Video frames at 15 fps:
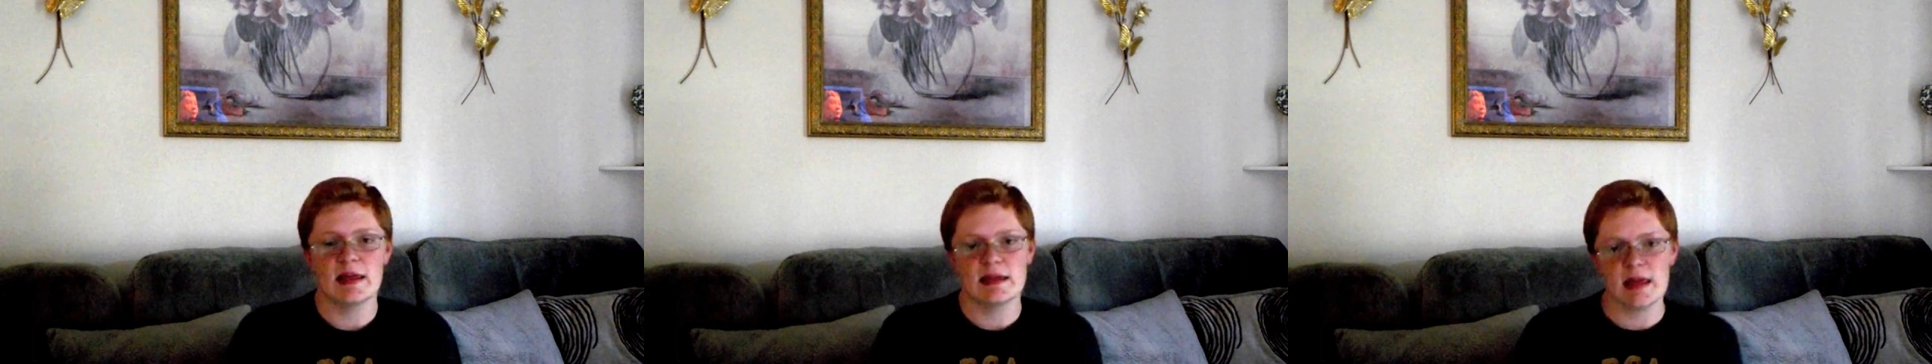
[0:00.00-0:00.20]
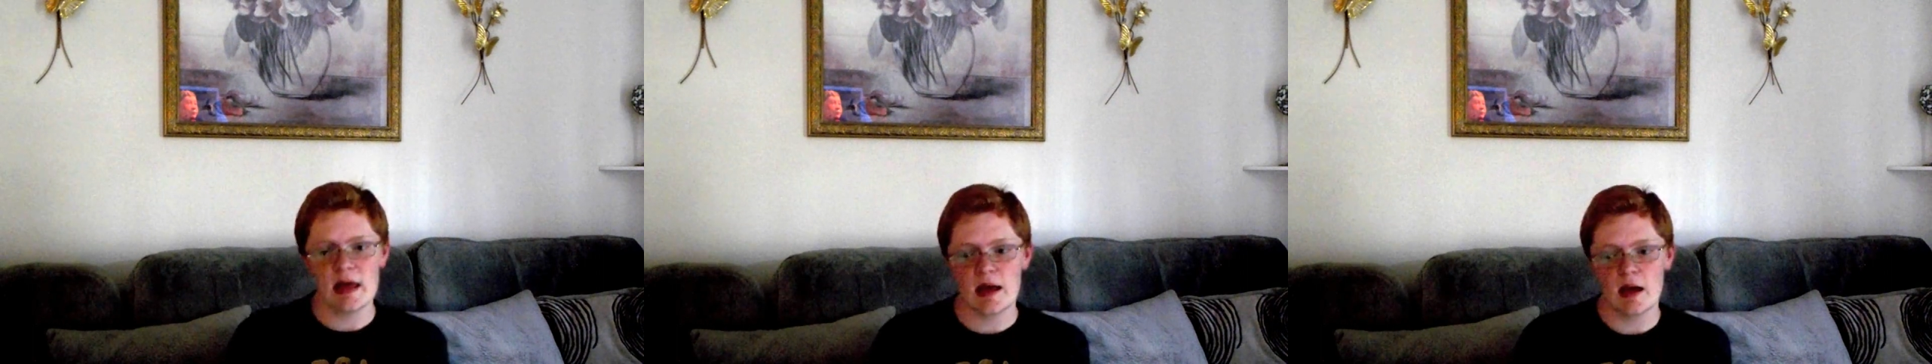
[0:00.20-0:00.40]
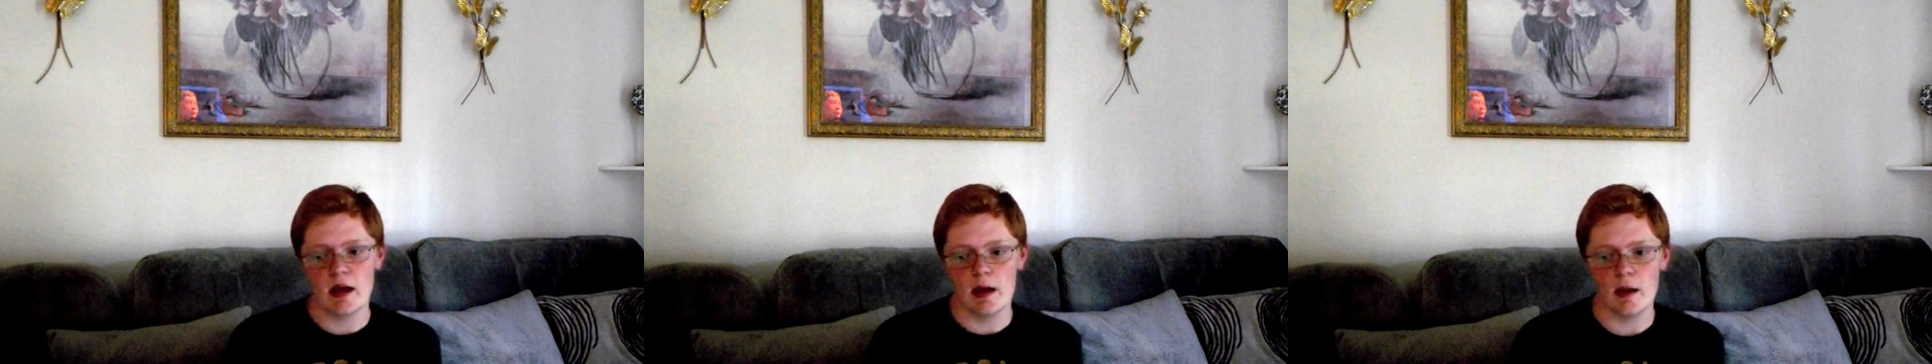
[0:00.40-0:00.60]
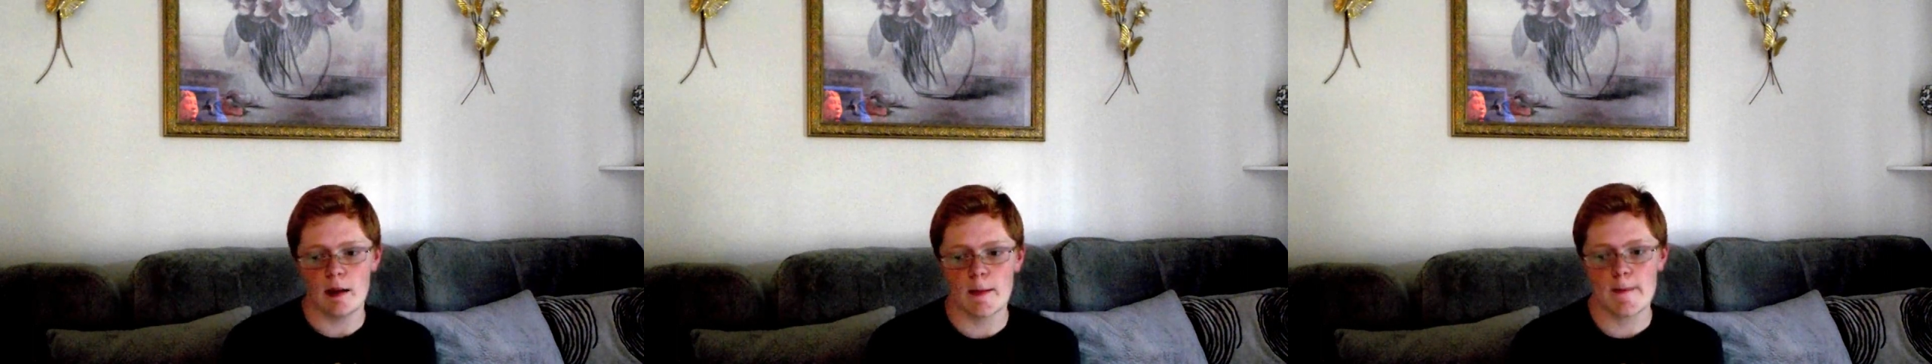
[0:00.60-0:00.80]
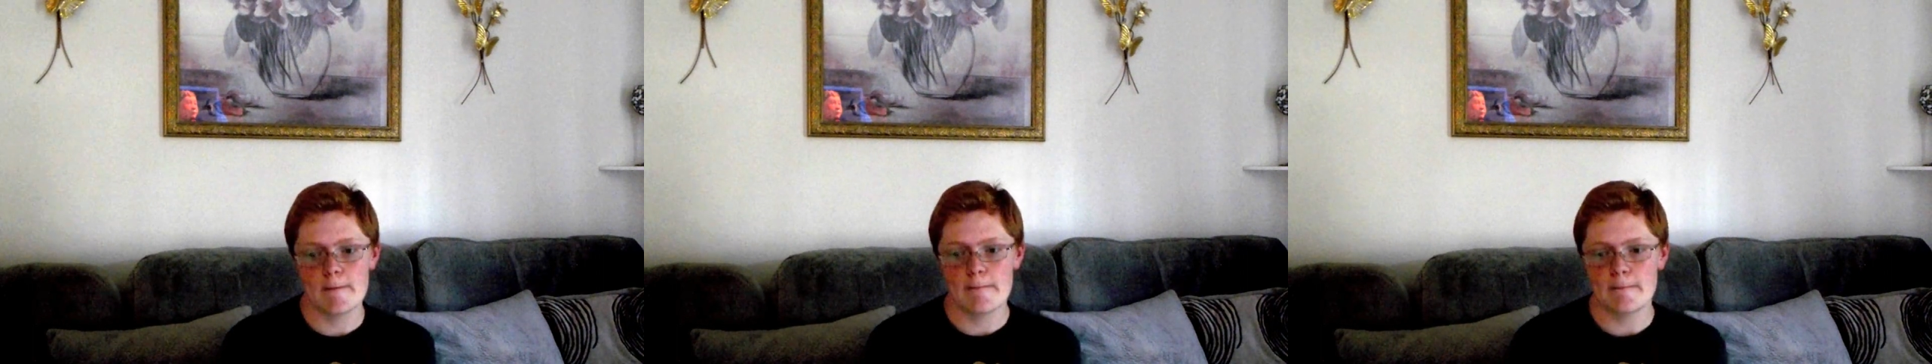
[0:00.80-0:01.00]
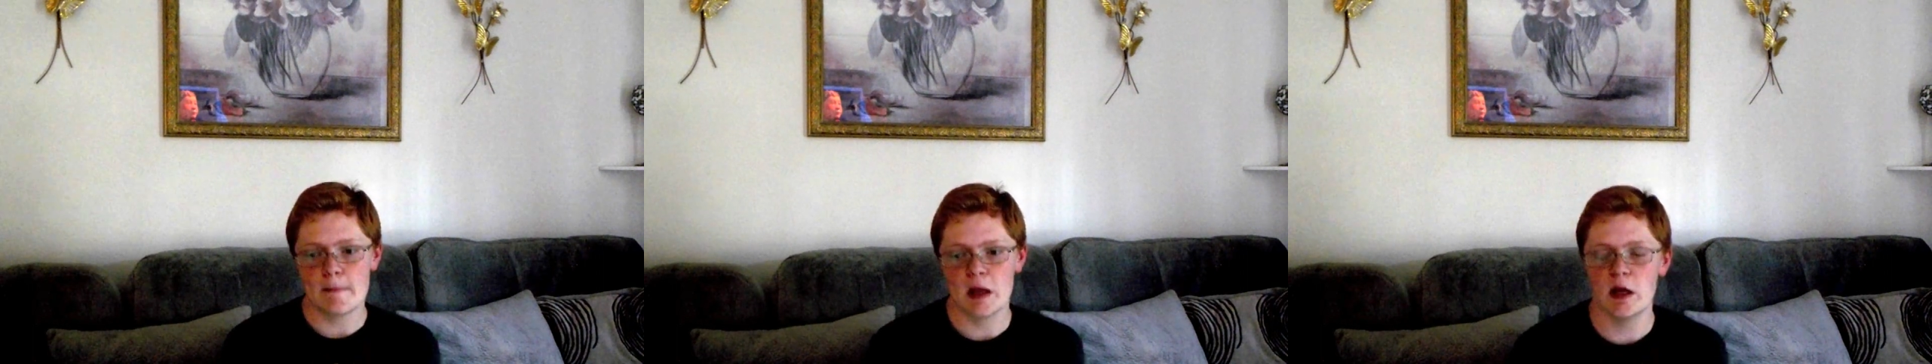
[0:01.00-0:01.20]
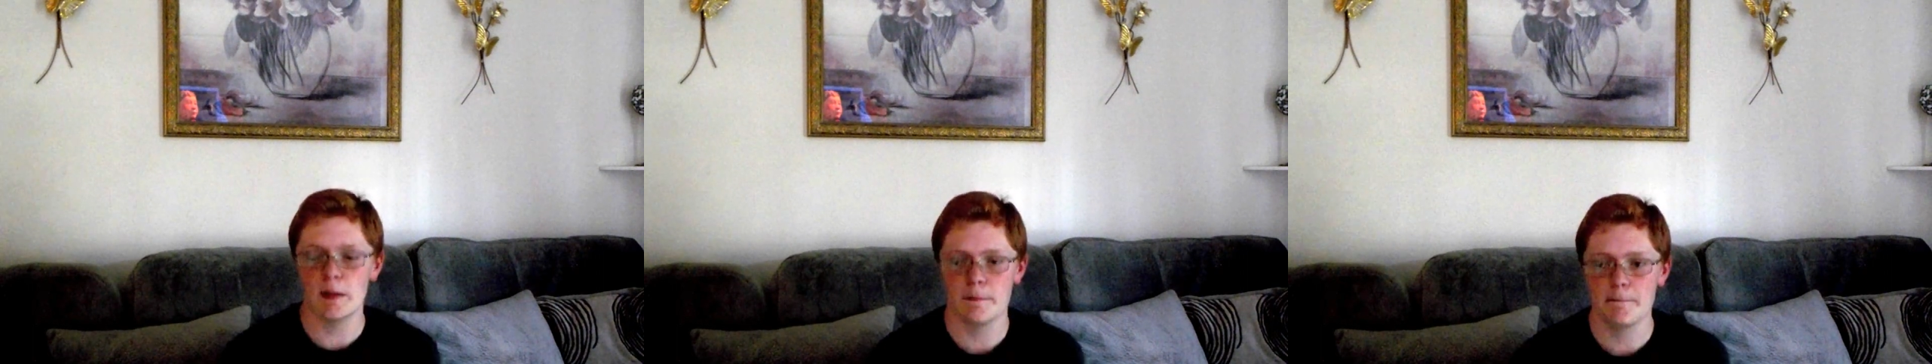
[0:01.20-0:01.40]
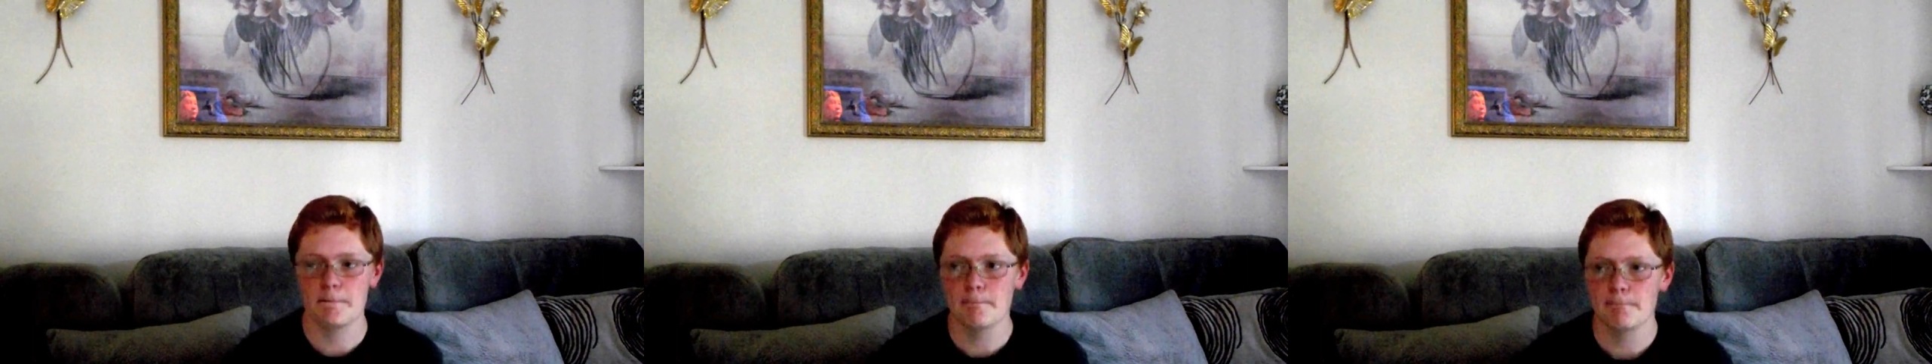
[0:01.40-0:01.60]
yeah, um,
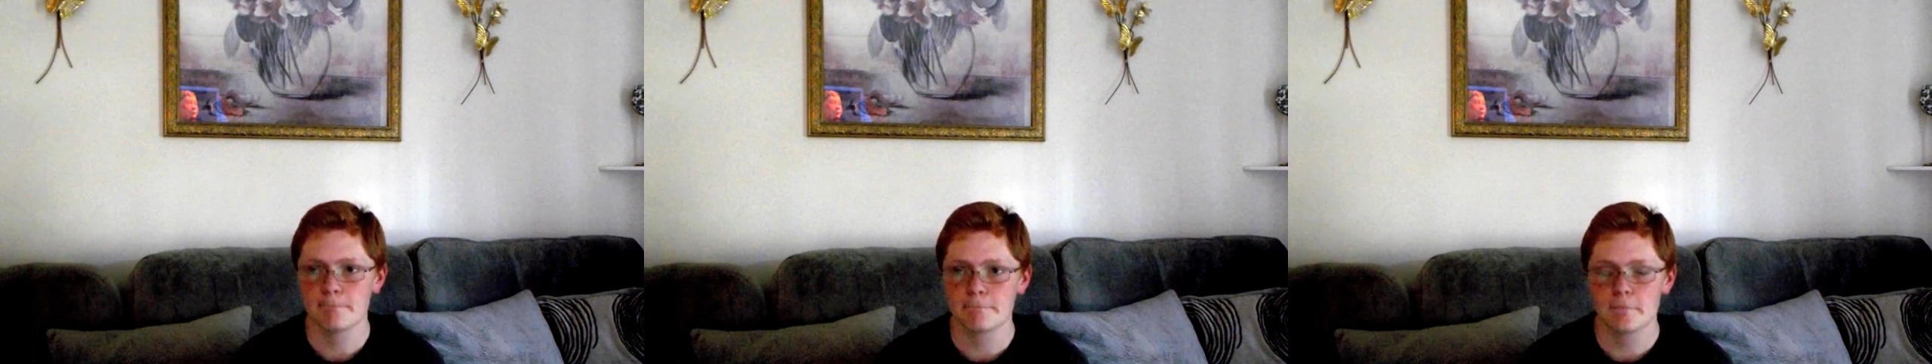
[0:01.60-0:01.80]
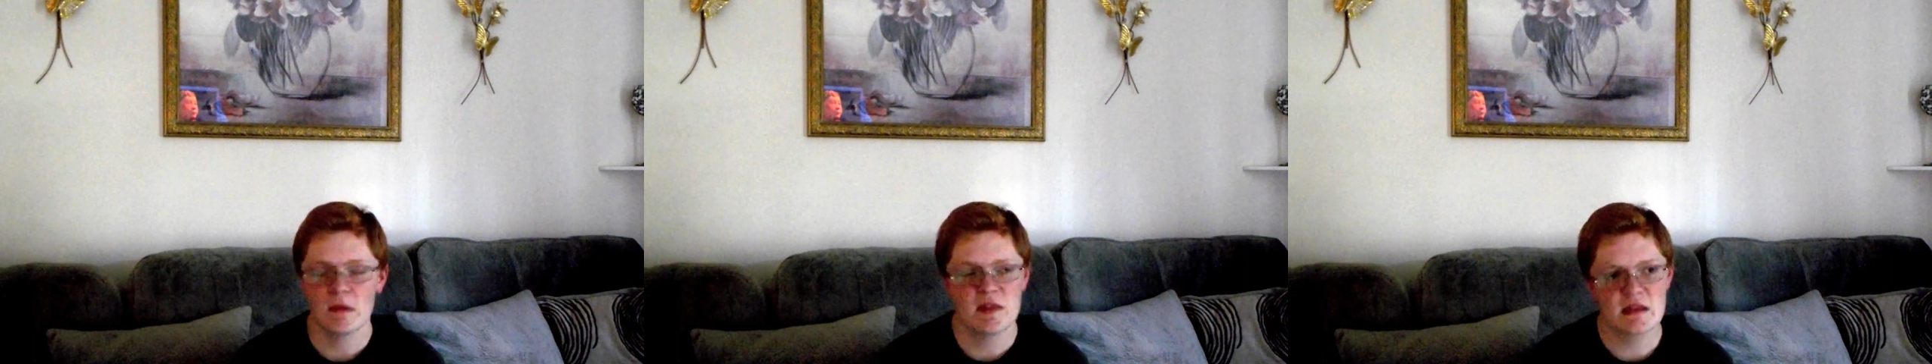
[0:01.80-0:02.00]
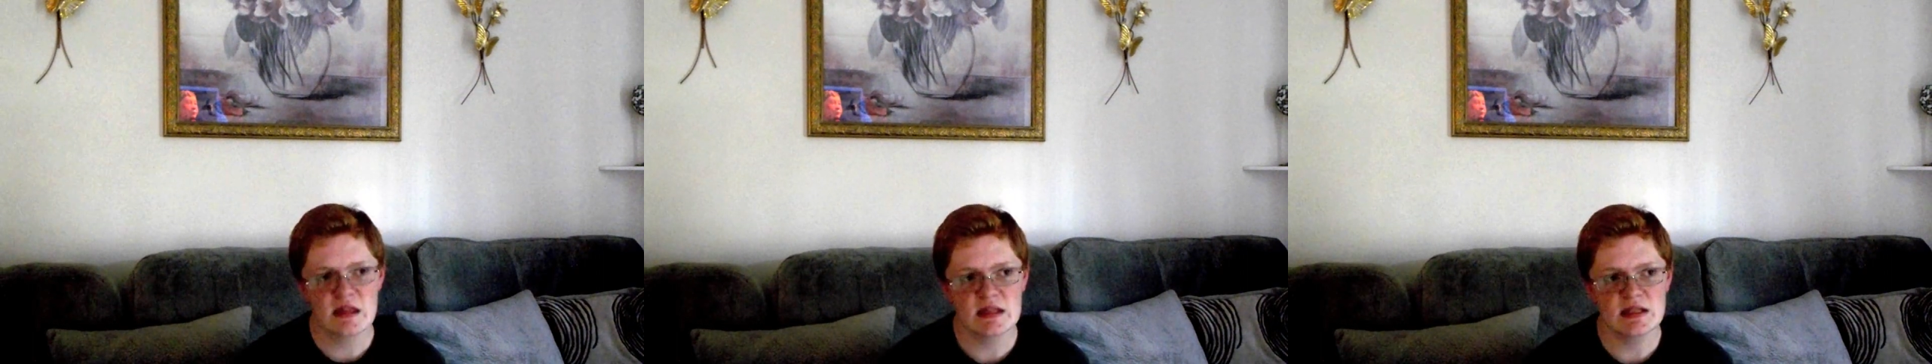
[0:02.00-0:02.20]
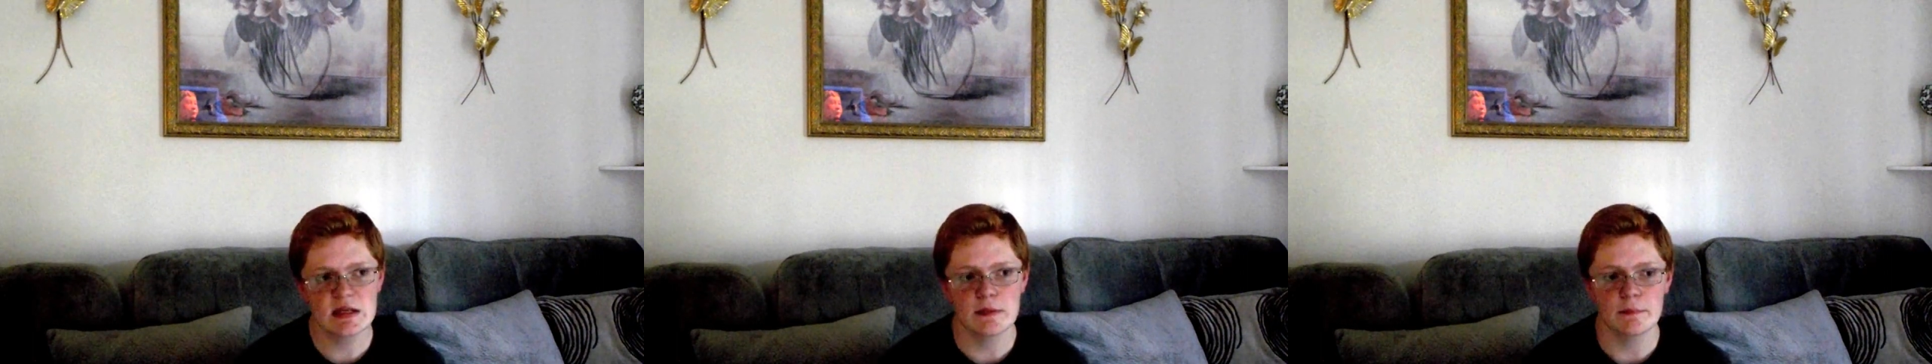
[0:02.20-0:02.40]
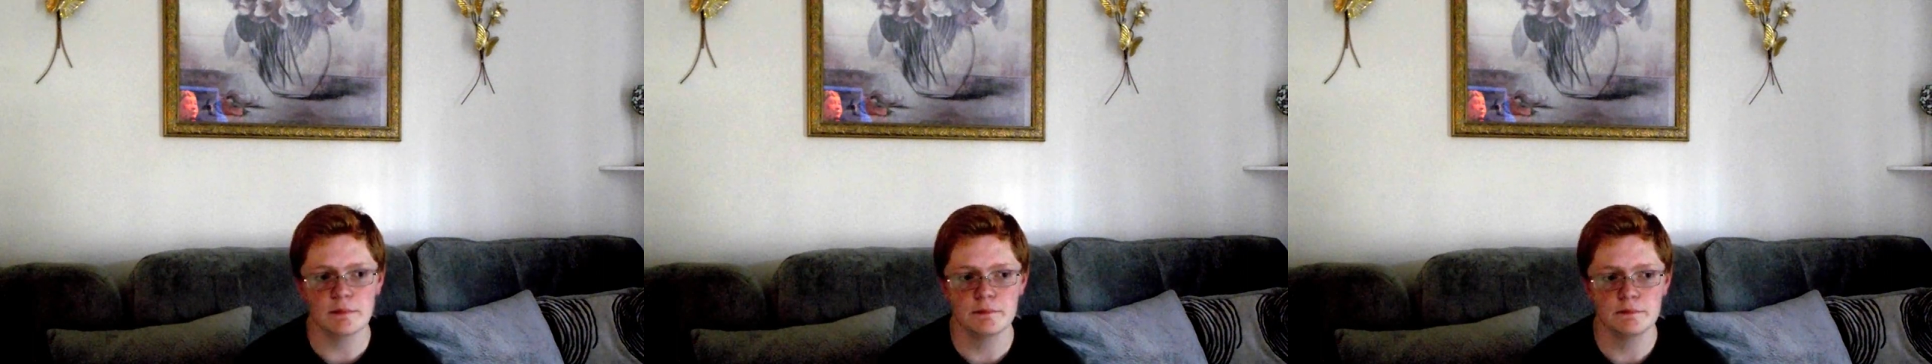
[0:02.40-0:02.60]
I think that's it.